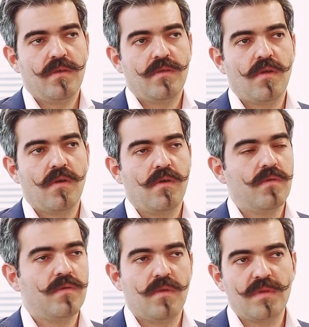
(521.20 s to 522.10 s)

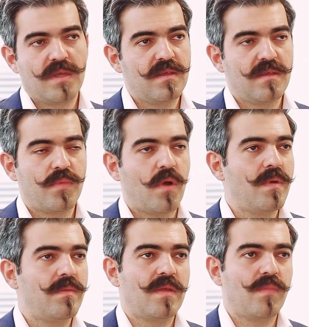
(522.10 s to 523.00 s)
So, you know, this is the
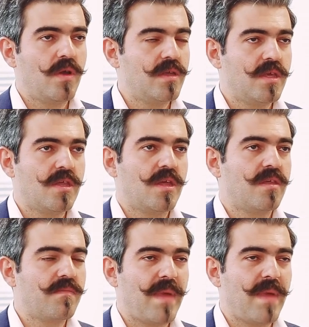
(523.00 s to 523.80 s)
problem that politicians,